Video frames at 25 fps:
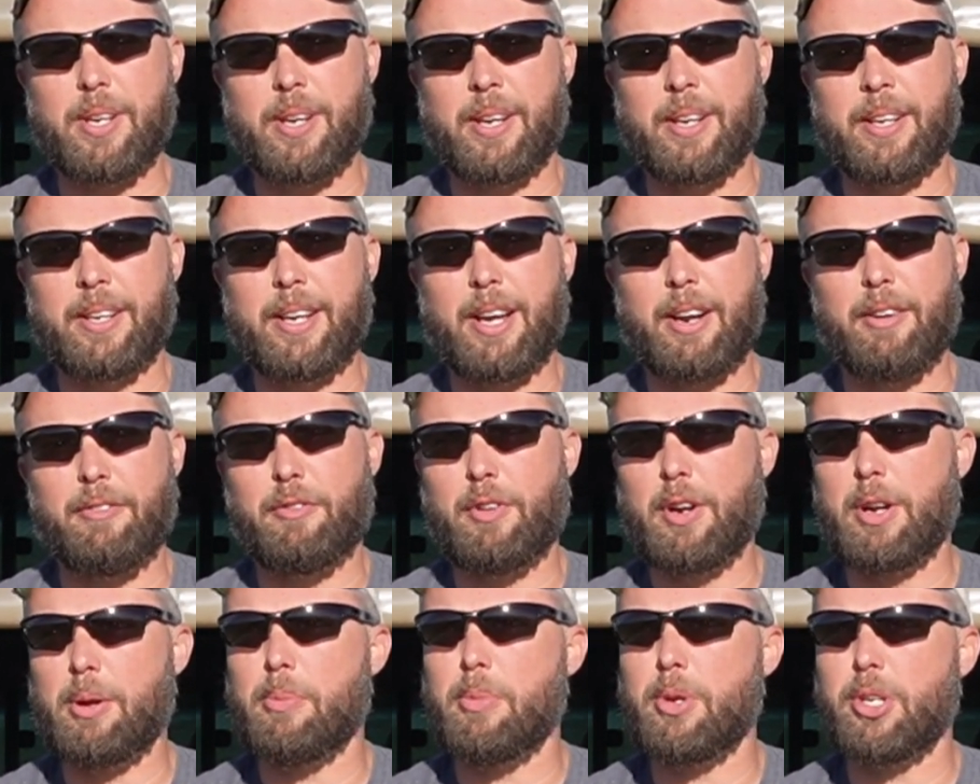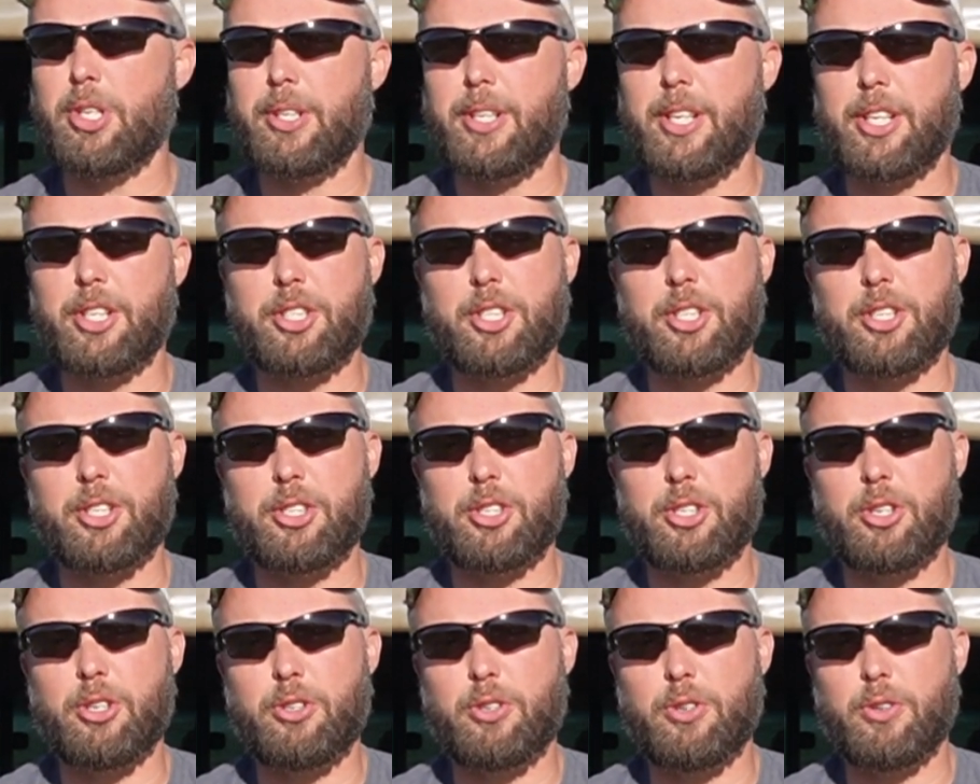I got a Freedom
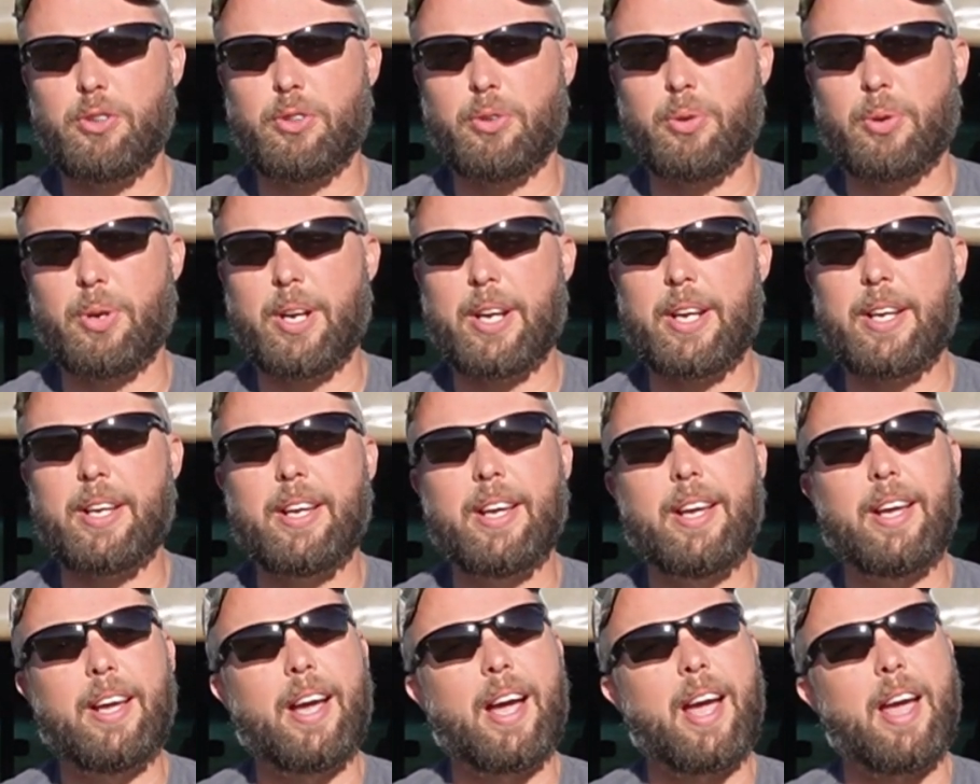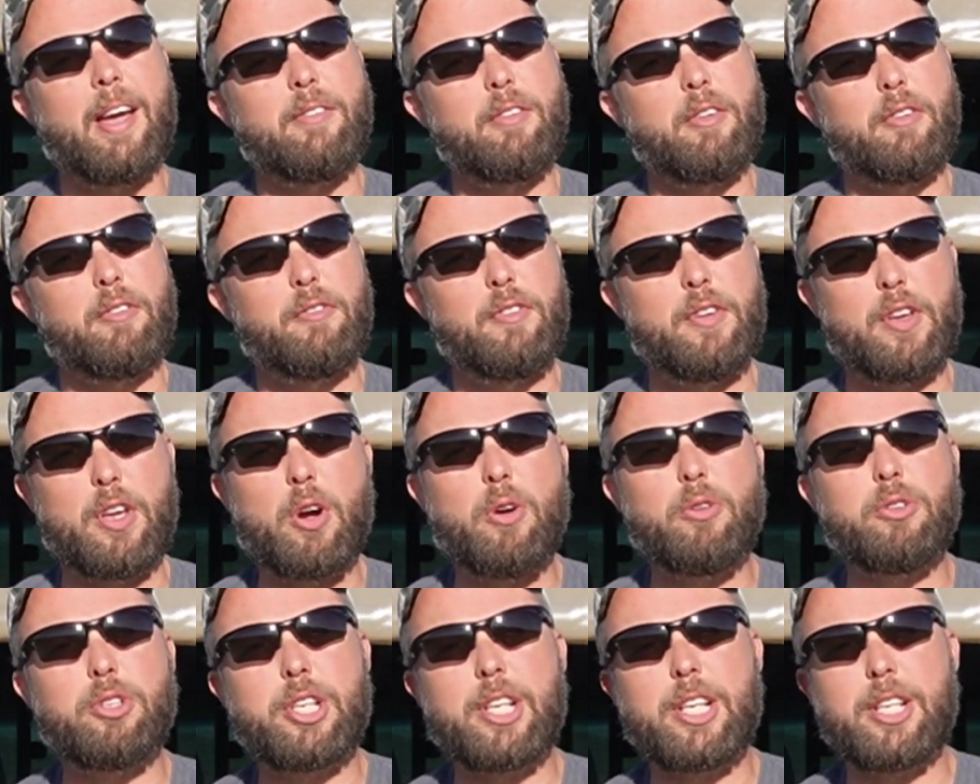Munitions 223, I have a
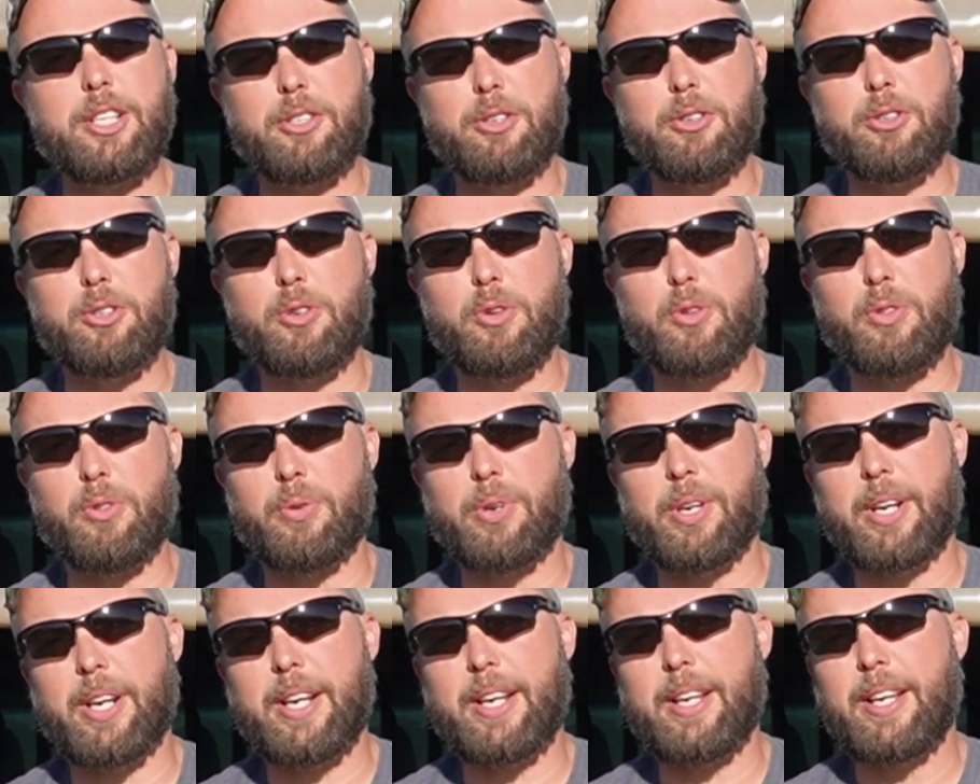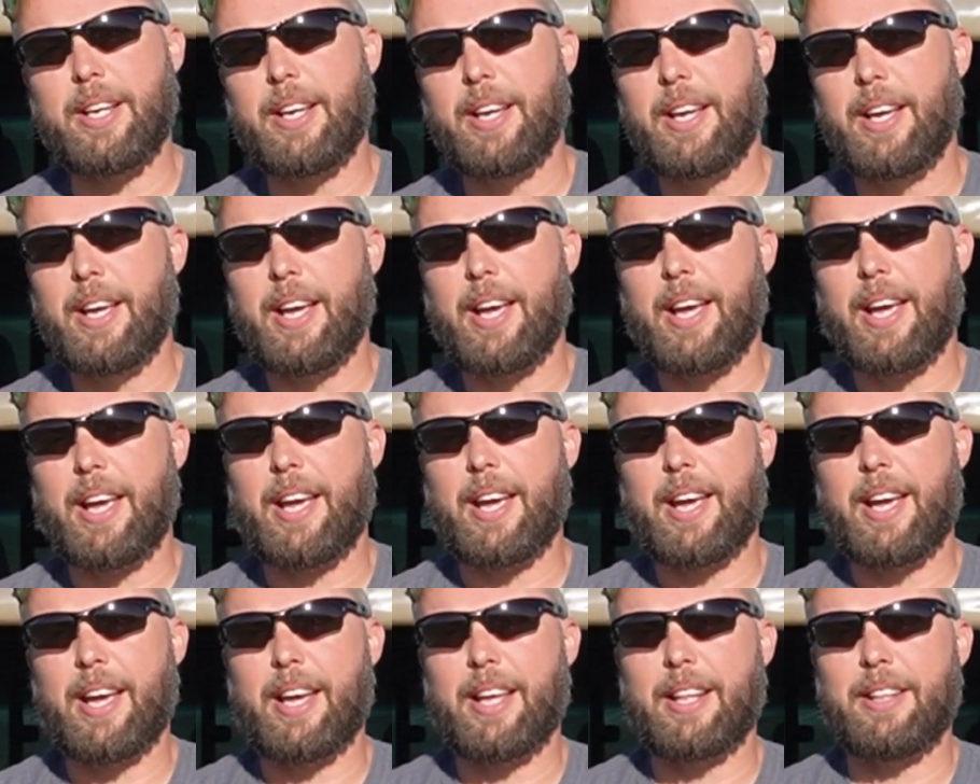Fiocchi 223,
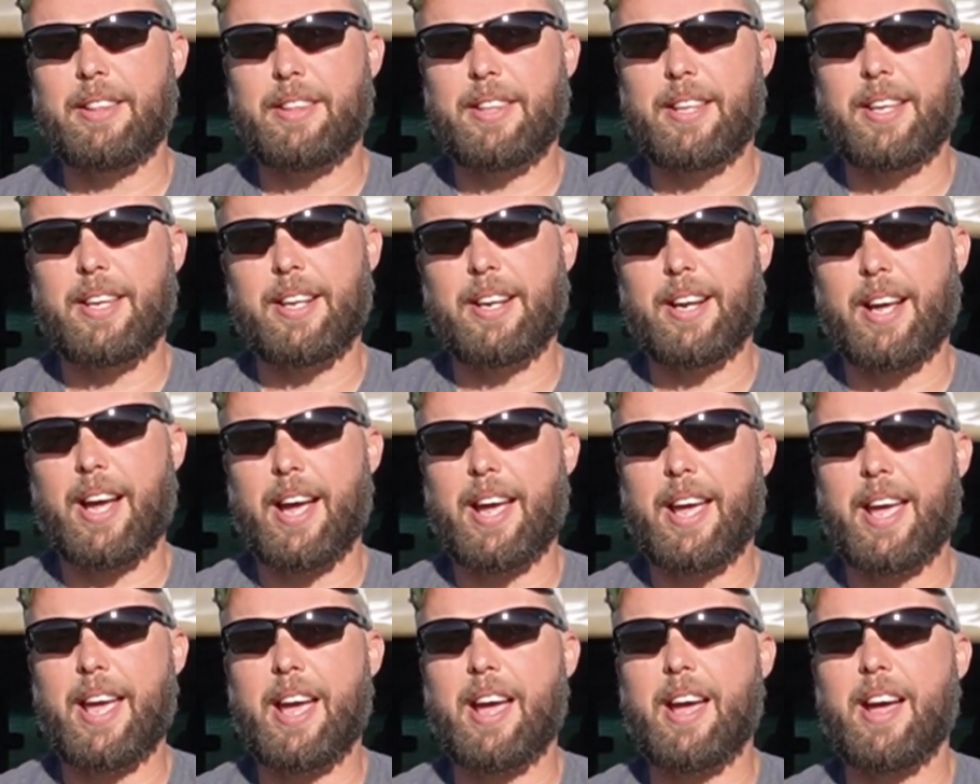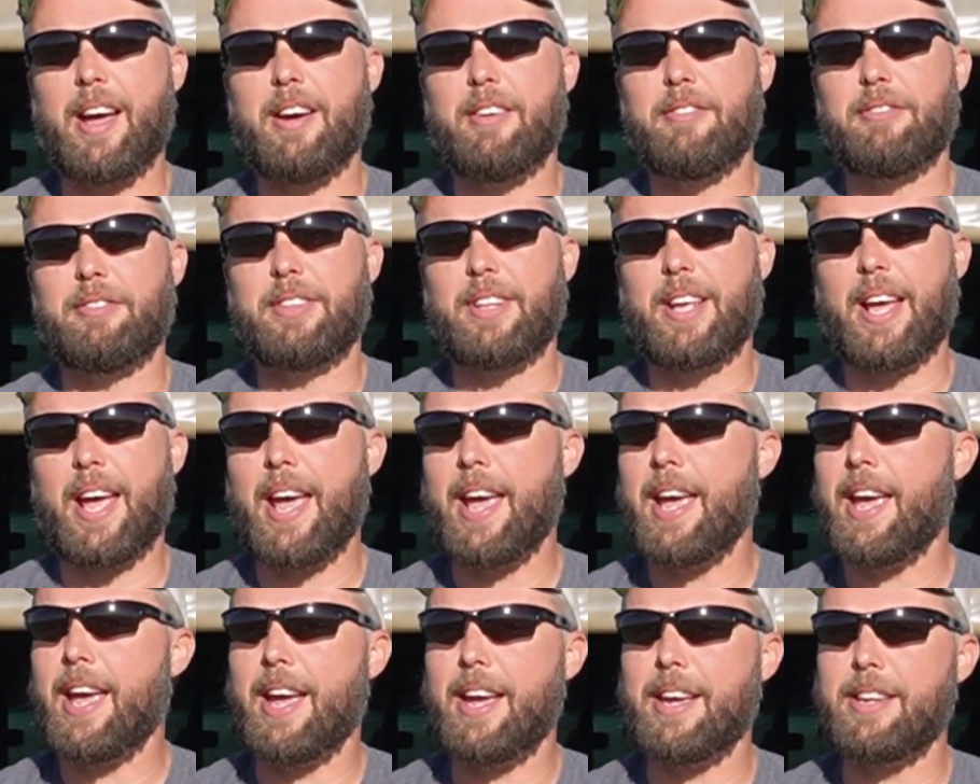and then I have the
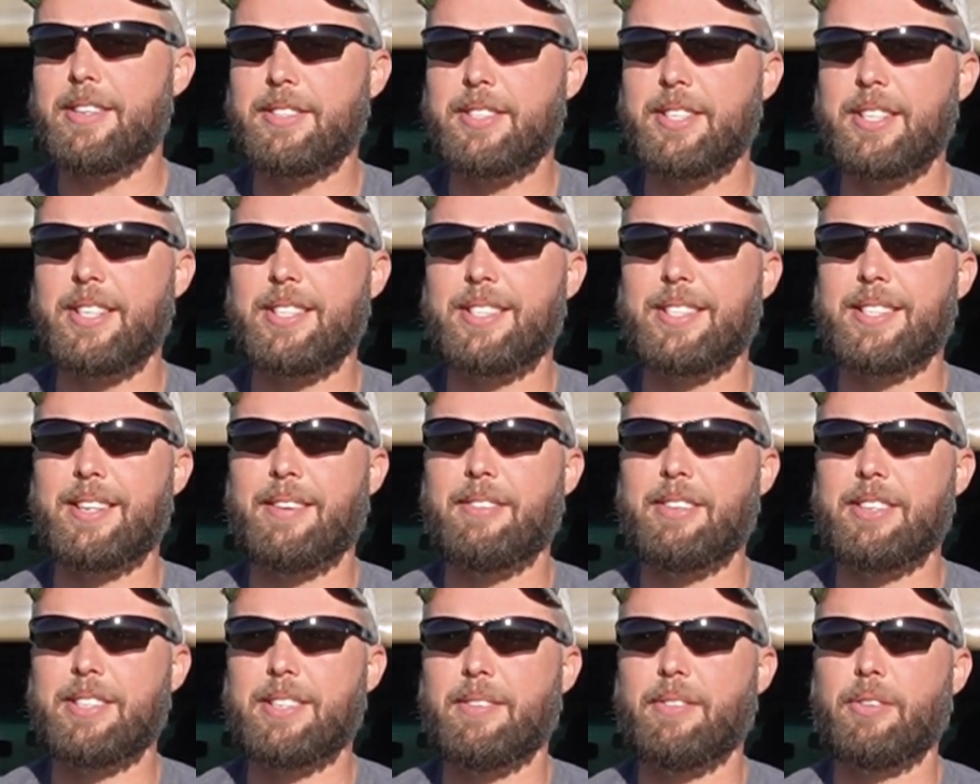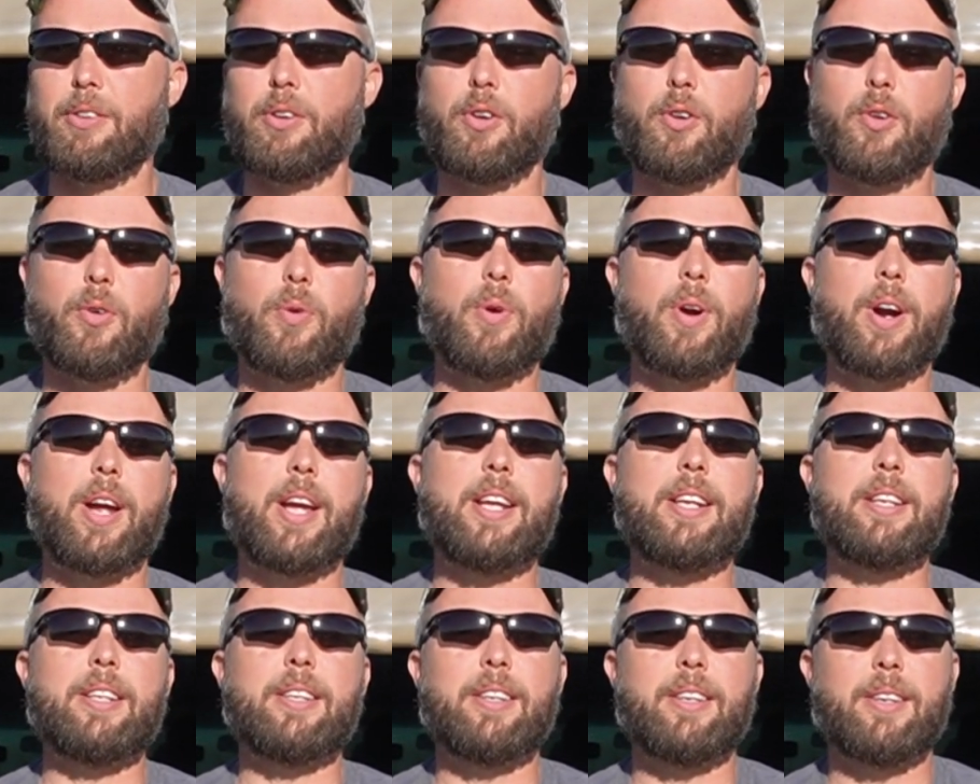AAC 77
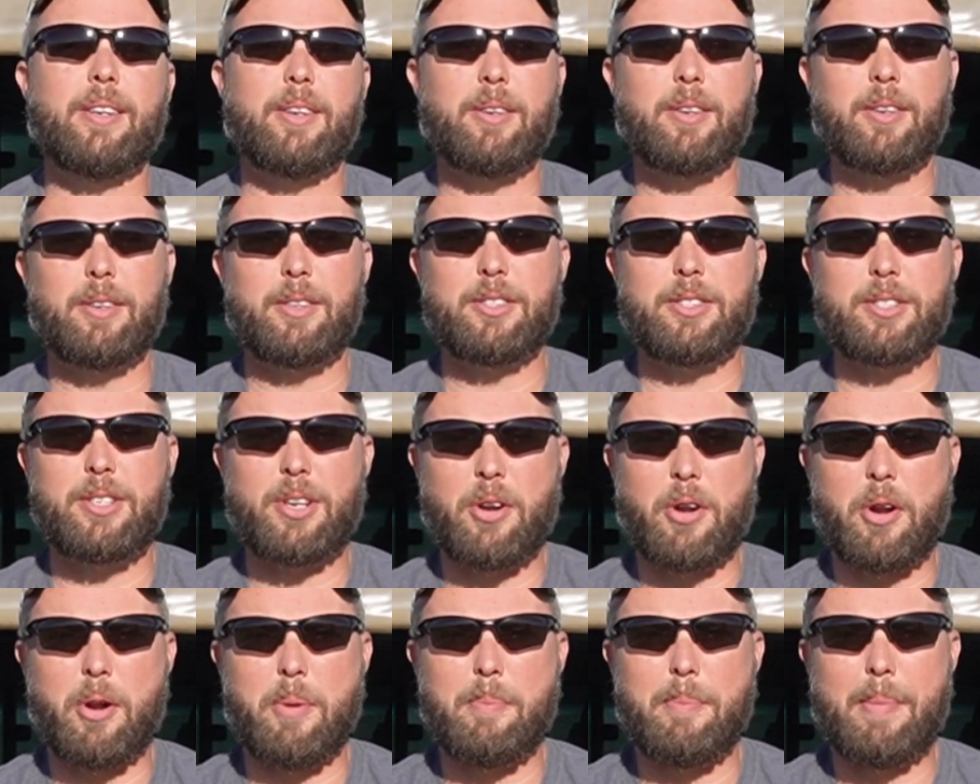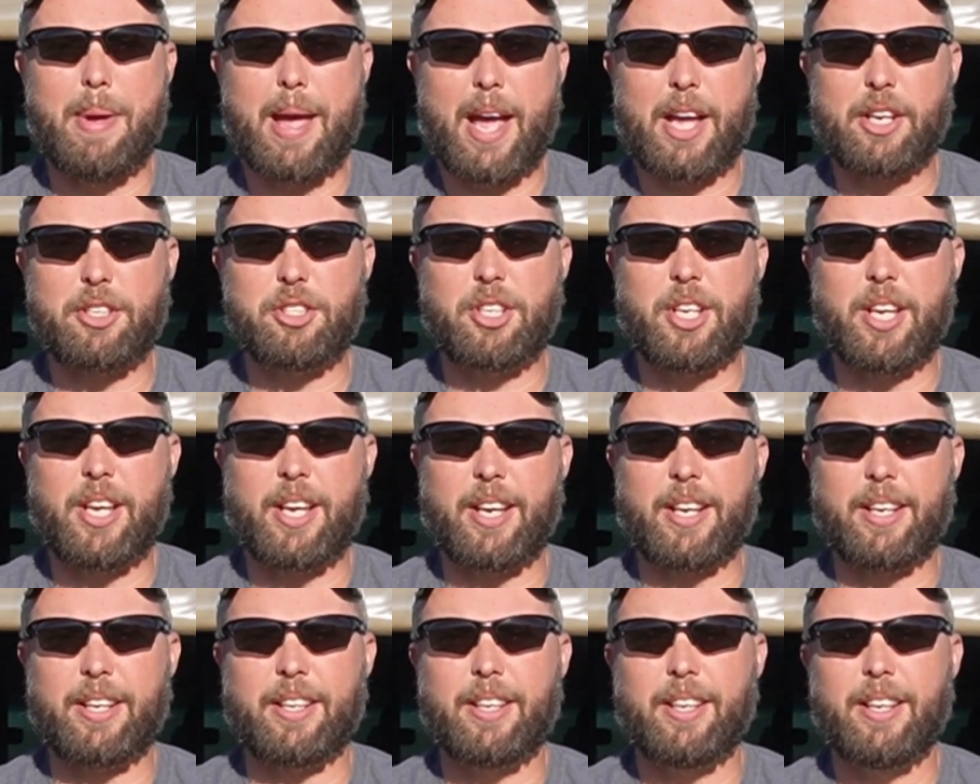grain Sierra Match
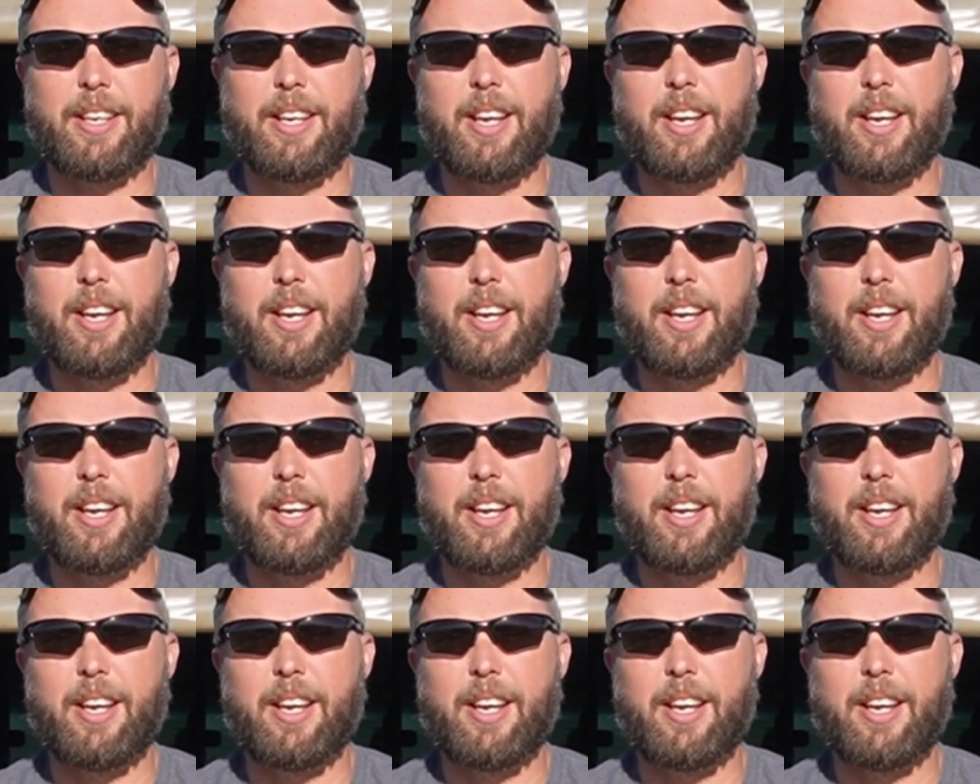King.